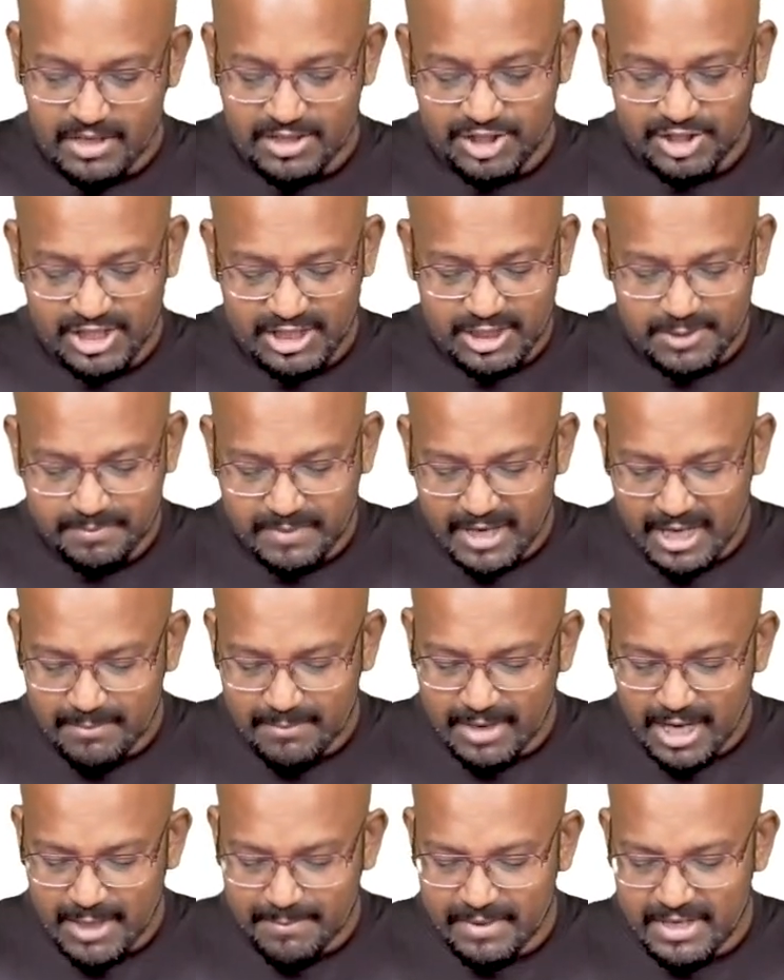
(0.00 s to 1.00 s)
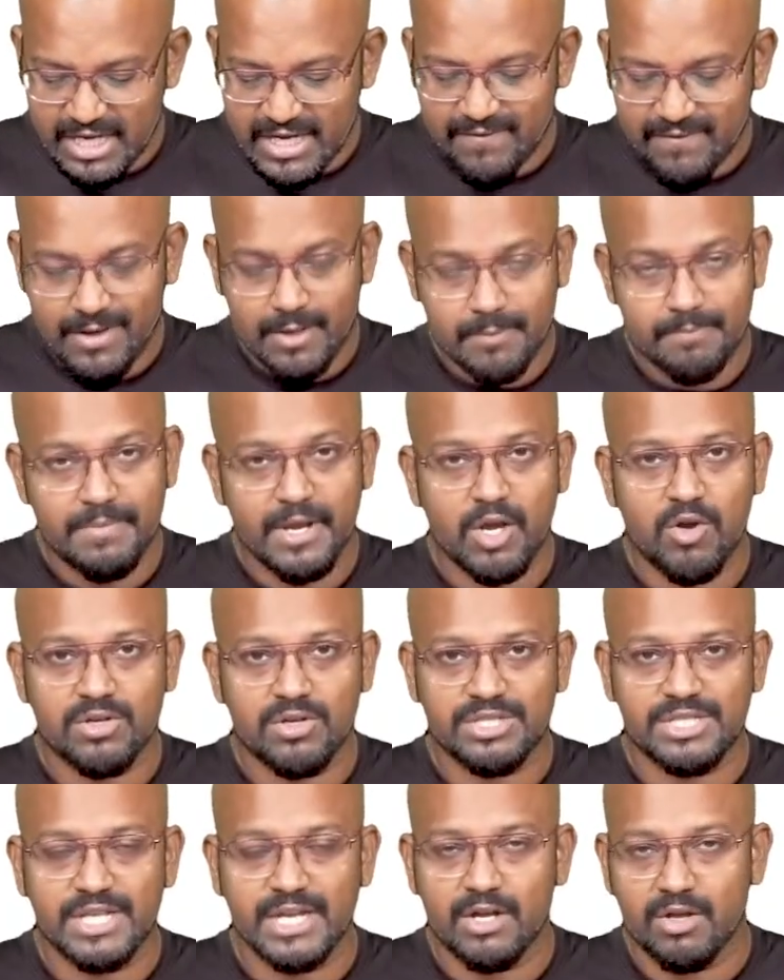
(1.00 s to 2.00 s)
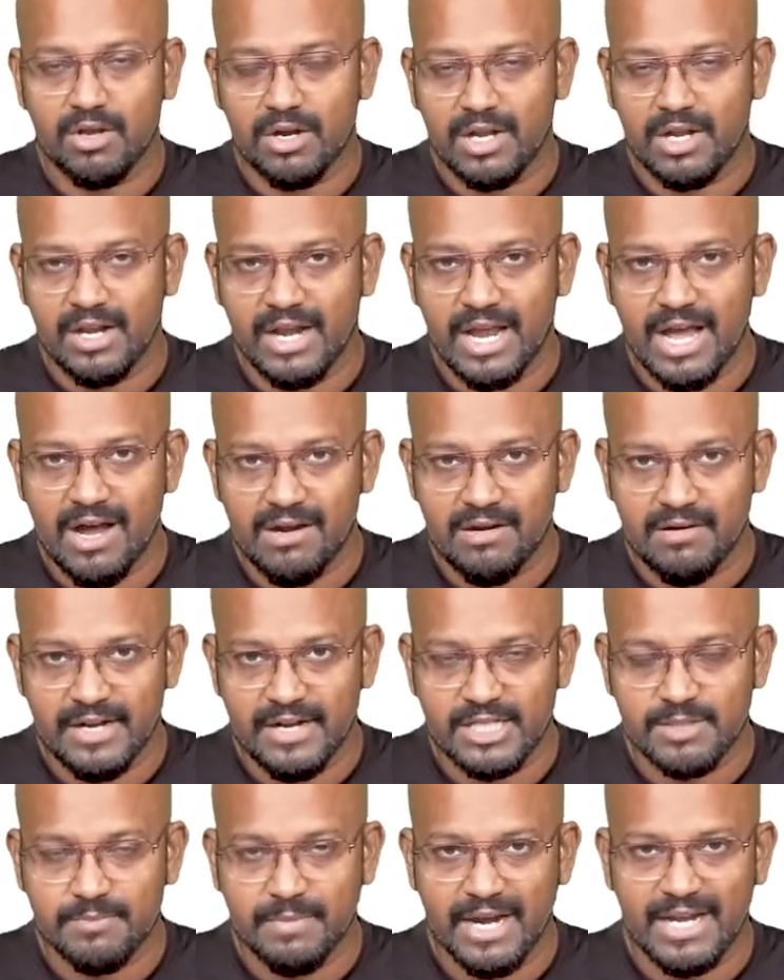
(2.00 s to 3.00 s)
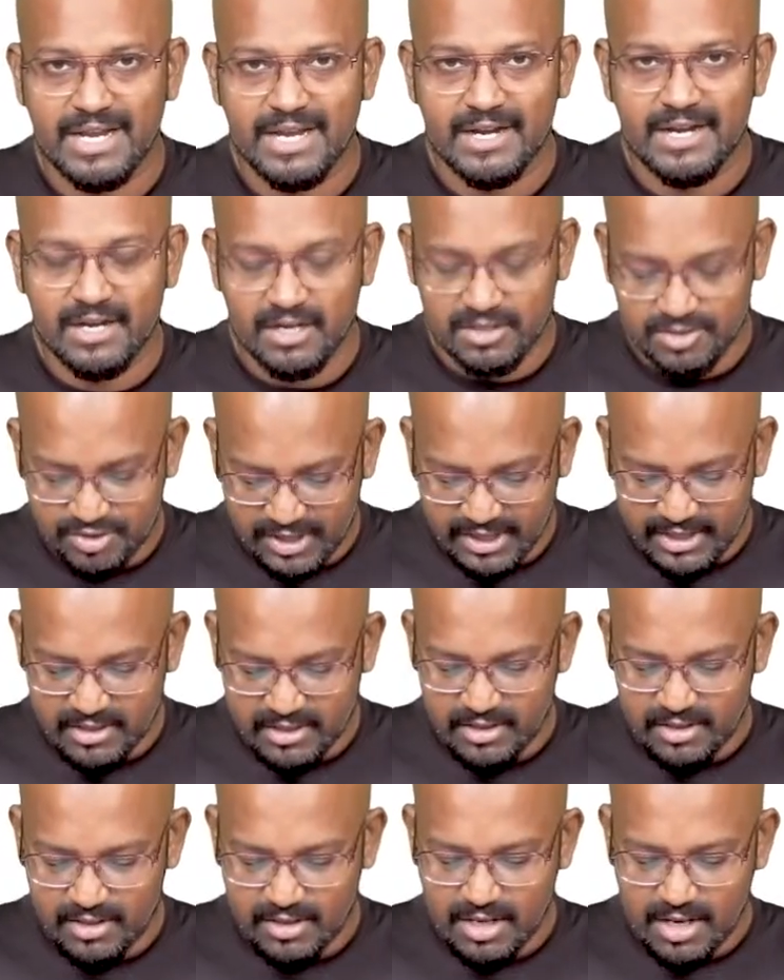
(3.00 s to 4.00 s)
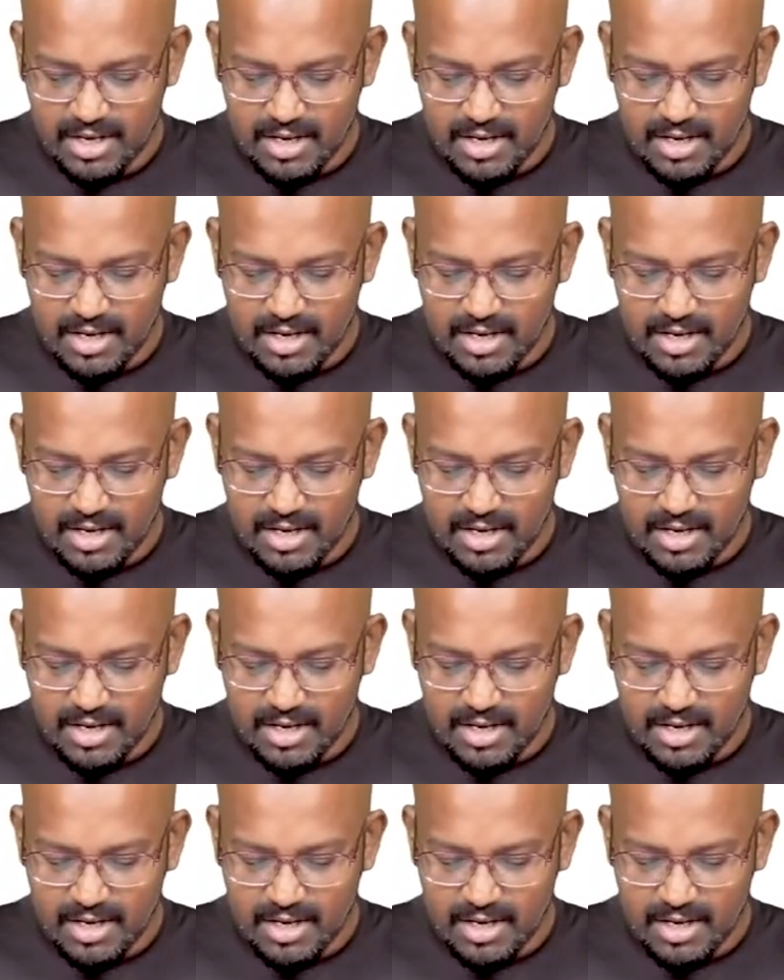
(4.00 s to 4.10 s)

Chest pain might be developed because the coronary arteries might get constricted.